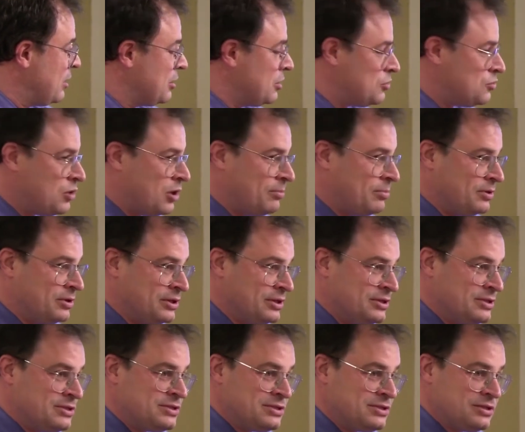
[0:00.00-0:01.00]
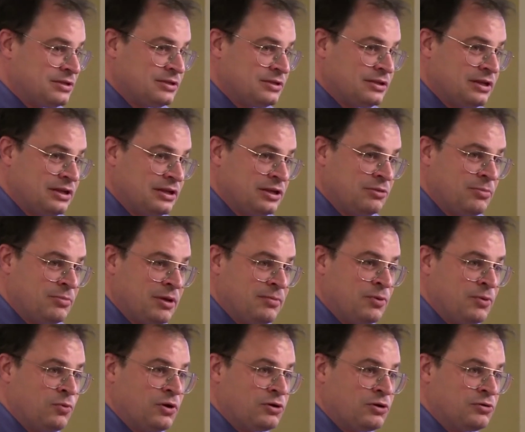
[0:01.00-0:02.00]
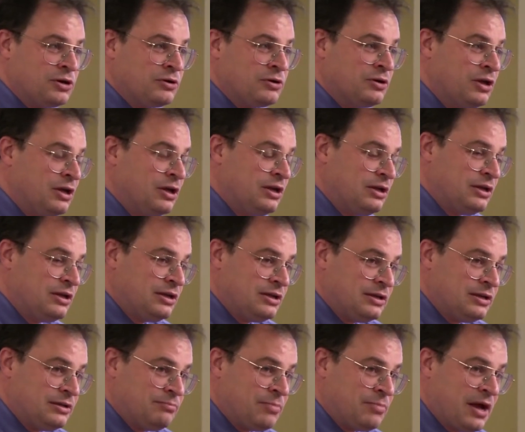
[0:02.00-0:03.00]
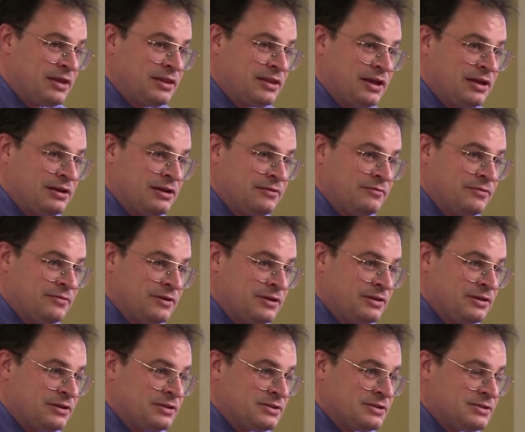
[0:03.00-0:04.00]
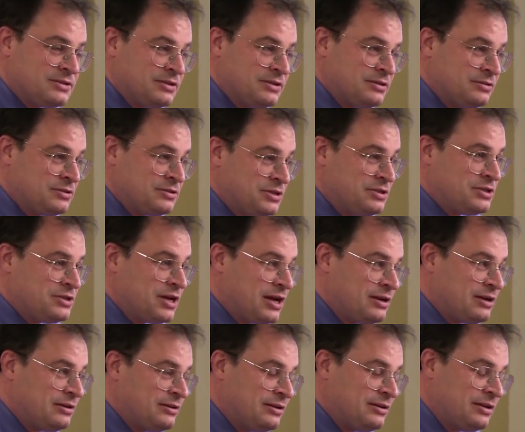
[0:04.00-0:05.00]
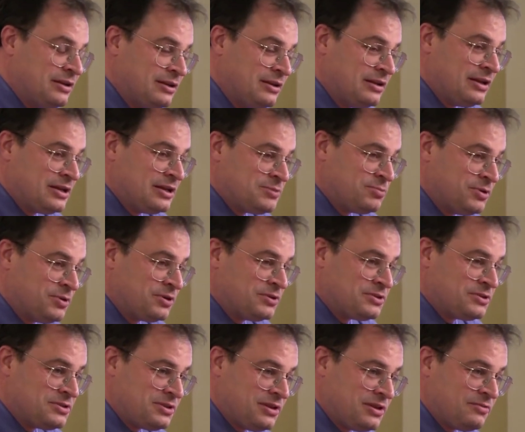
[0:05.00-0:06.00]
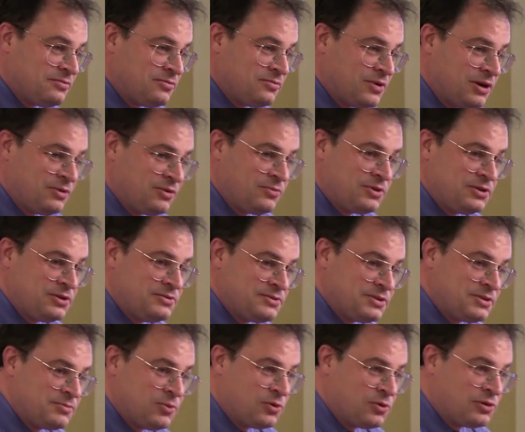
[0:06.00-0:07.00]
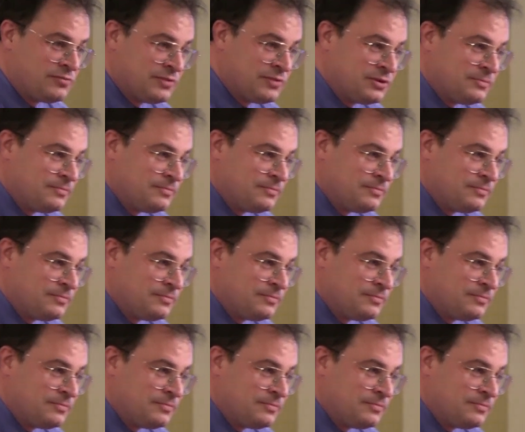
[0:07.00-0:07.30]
the trouble is, and you may be wondering by the end of uh, this, uh, gee, John, that's pretty good stuff. Why aren't we using more of